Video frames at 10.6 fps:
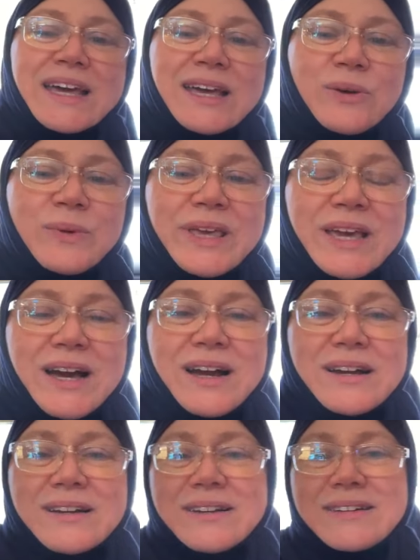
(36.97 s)
we
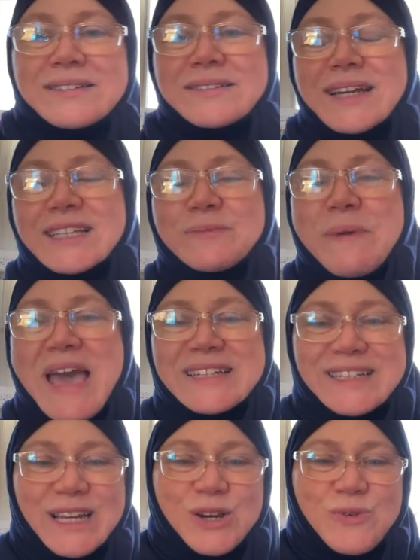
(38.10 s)
are
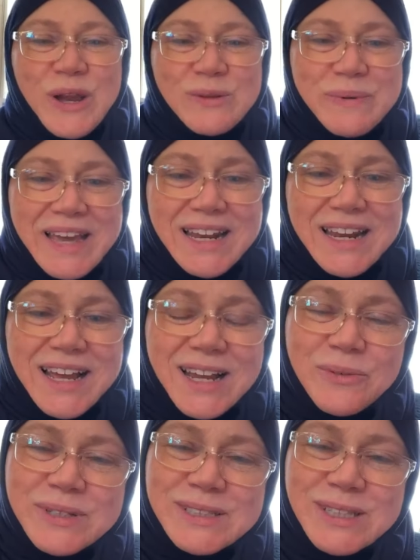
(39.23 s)
expanding quite a bit
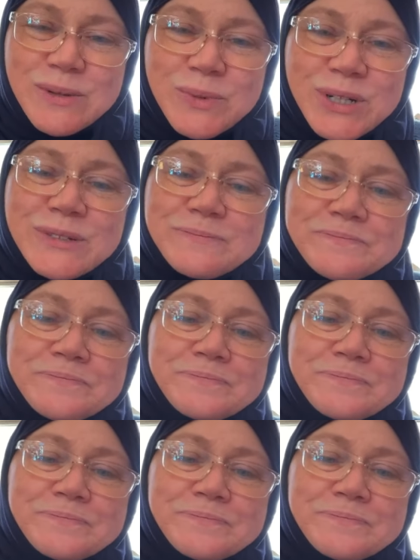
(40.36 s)
on what's in the book.